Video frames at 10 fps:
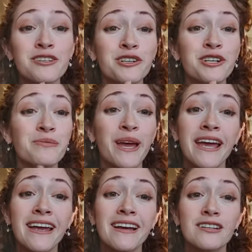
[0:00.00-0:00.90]
sure you're
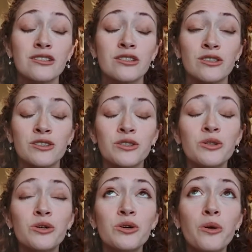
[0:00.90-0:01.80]
paying
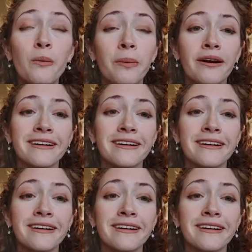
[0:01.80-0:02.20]
super